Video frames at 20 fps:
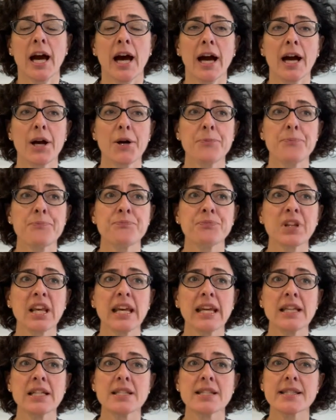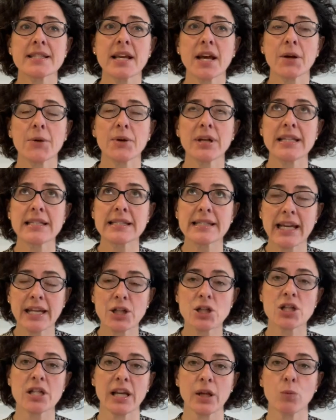It's
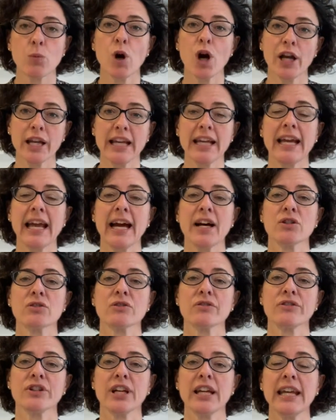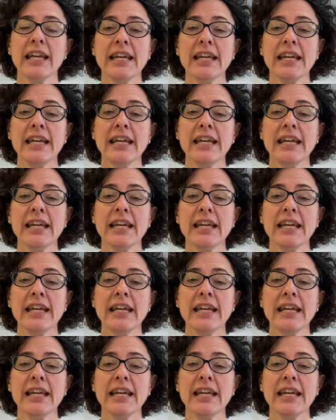essentially working out for